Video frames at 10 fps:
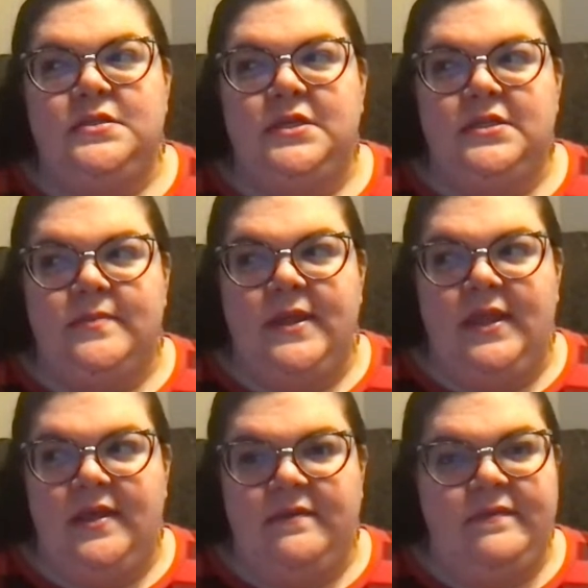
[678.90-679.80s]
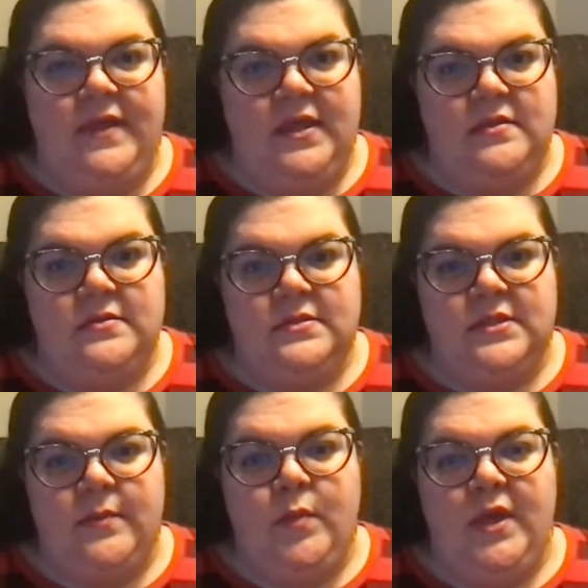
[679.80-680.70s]
change my life in
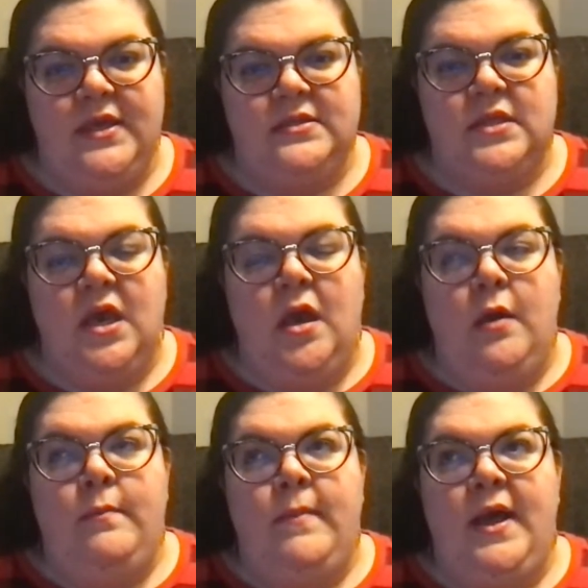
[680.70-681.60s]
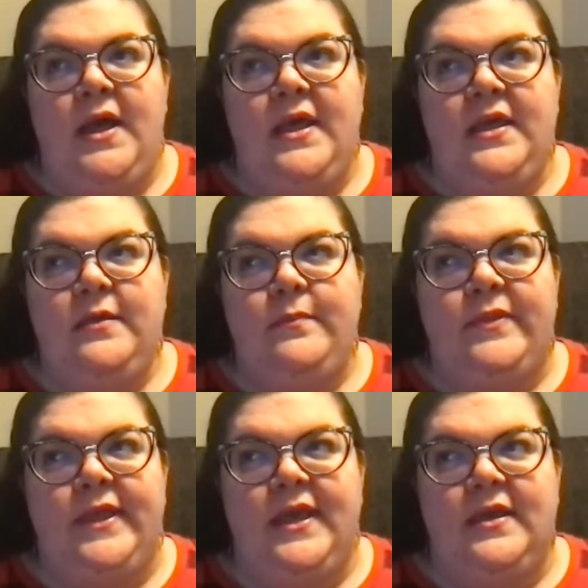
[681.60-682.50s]
some ways. My
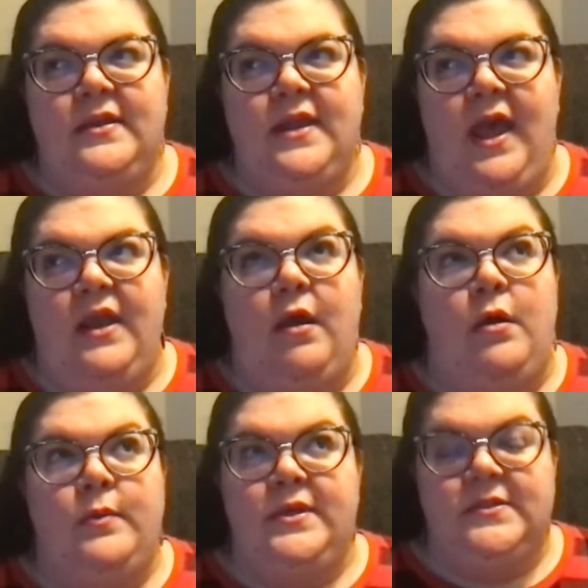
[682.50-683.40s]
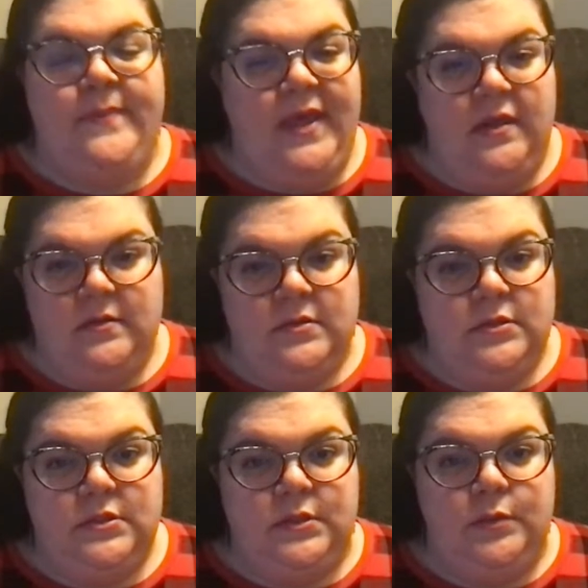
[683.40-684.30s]
plan had always been
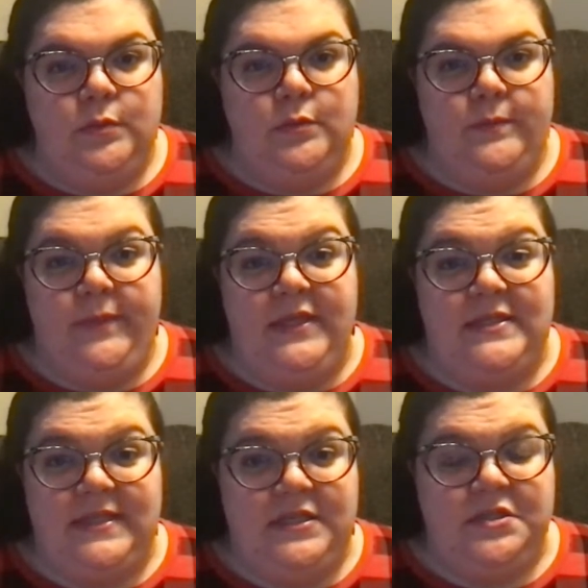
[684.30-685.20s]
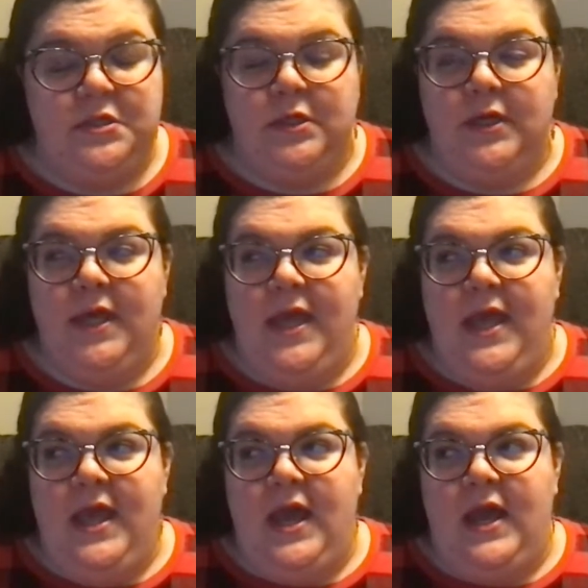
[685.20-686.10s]
to be a teacher.
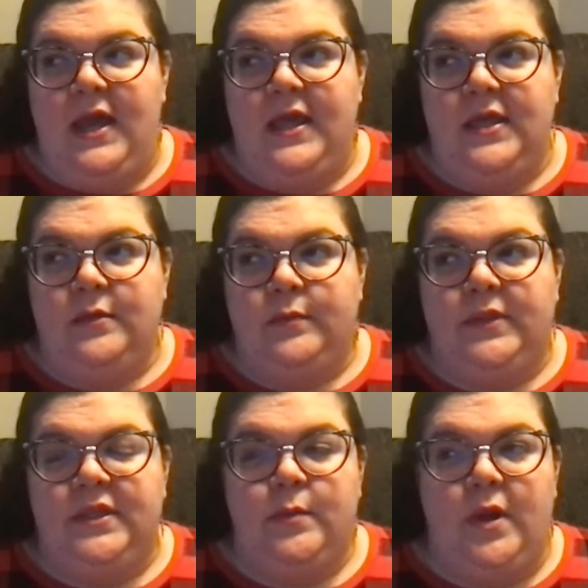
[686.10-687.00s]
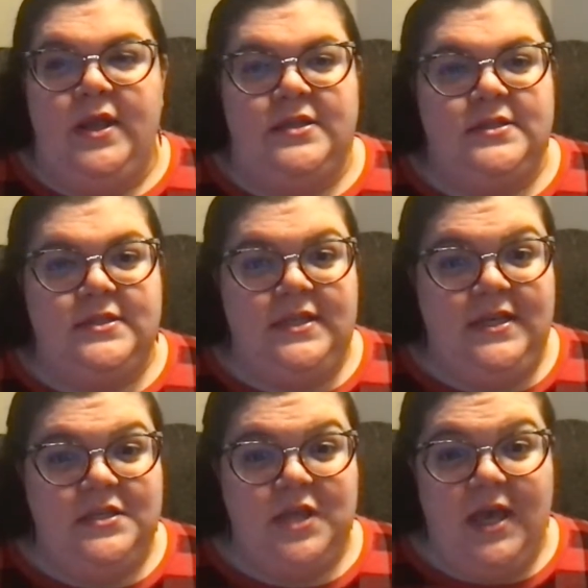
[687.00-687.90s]
I really wanted to
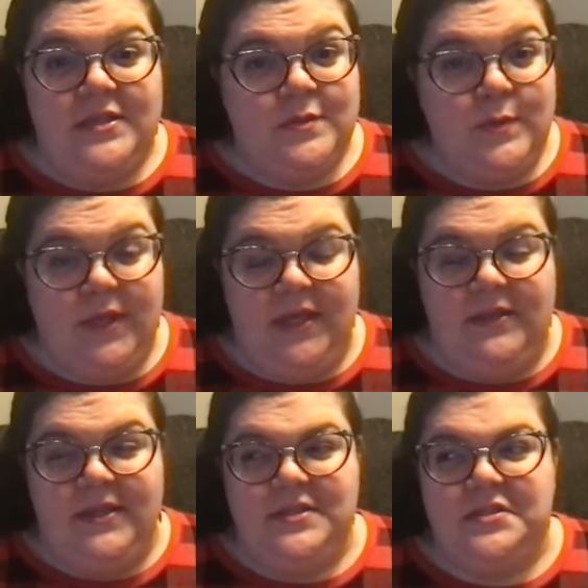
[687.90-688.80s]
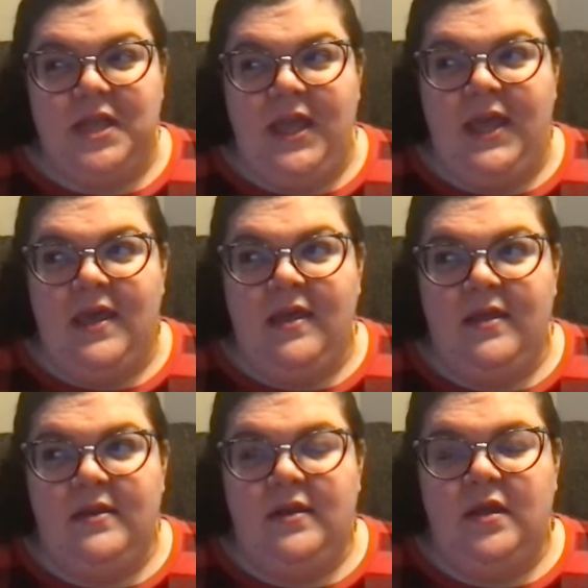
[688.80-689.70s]
teach high school English.
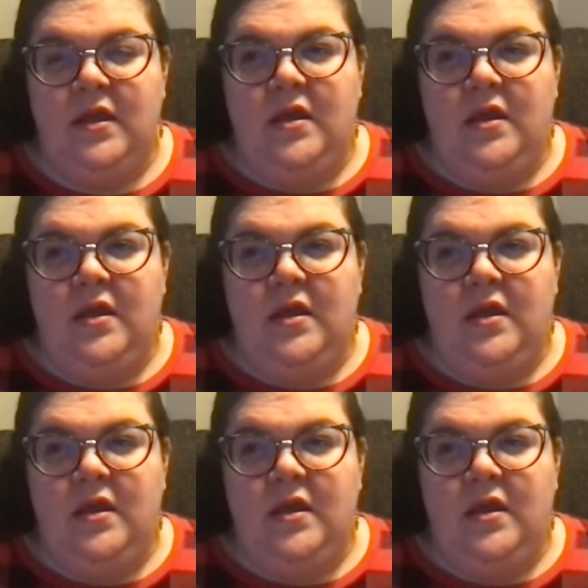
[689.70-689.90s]
And